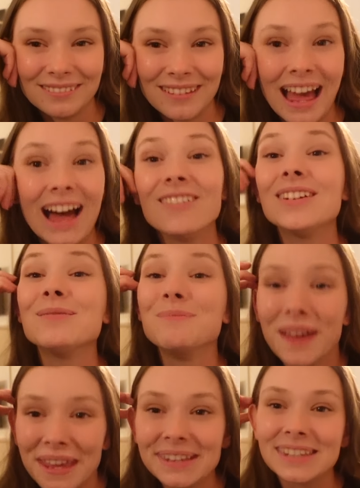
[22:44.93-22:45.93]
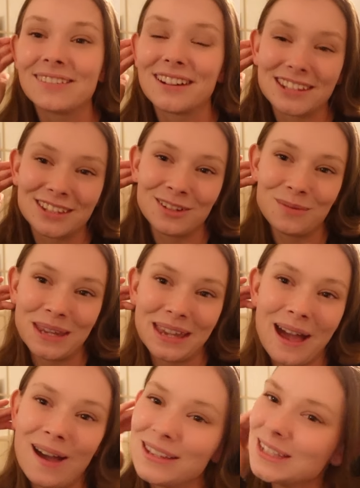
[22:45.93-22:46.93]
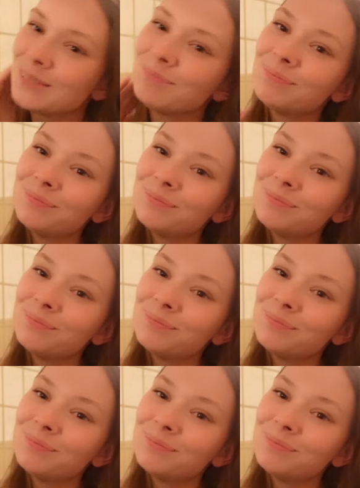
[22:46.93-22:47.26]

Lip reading: Have an amazing rest of your week, guys.